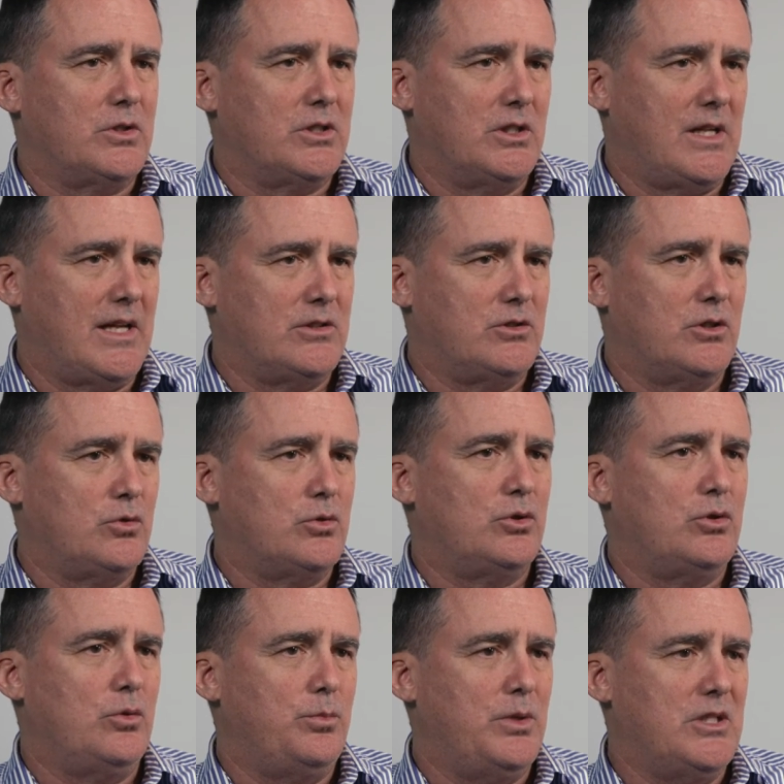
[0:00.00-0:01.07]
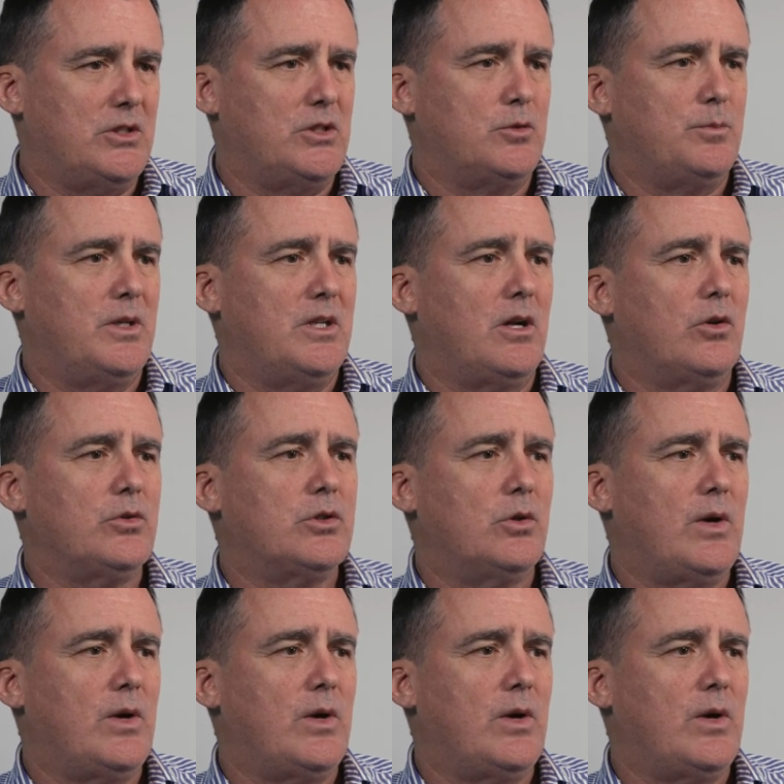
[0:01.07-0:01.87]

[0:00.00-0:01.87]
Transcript: it has those two pieces, but it also